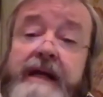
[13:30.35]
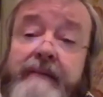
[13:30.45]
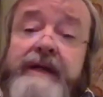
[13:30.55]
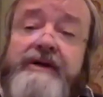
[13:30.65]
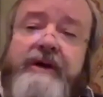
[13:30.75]

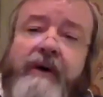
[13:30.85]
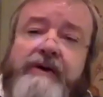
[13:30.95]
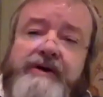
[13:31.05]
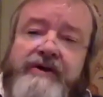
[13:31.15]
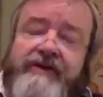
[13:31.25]
emit
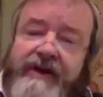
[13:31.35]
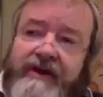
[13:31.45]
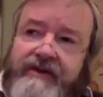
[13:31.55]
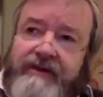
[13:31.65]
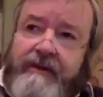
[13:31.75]

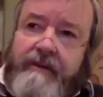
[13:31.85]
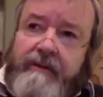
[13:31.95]
consciousness, if